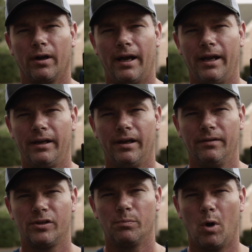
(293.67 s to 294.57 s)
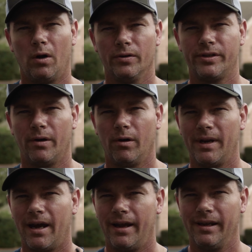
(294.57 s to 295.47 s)
kind of small, so I'm
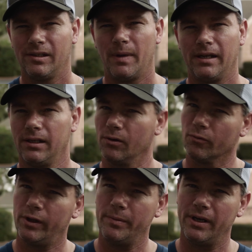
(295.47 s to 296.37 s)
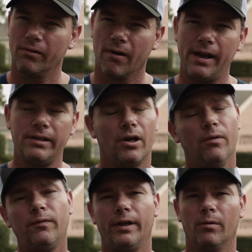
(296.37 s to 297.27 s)
not expecting a really big range.
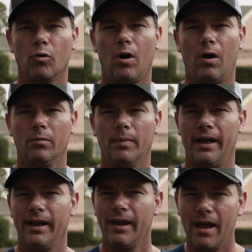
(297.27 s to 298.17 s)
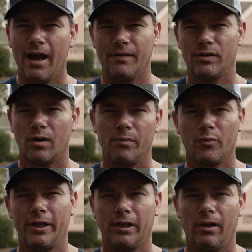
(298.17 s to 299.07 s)
Hopefully I'm wrong, but I've started
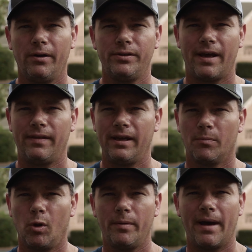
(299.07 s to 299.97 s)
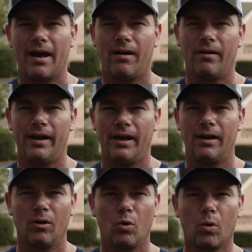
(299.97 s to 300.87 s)
pretty close. I think I'm only about
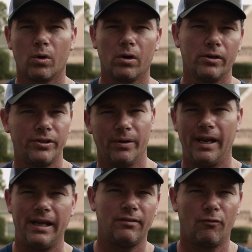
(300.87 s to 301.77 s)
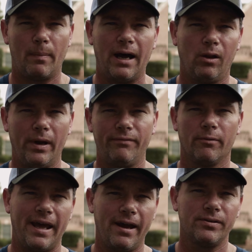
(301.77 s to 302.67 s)
a quarter to an eighth of a mile away
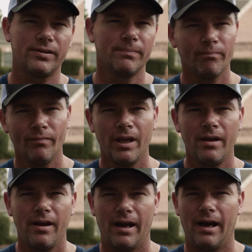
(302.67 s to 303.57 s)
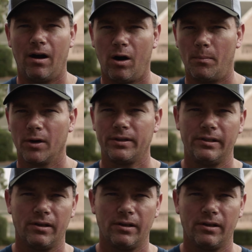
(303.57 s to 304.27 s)
from the house. I'll mark these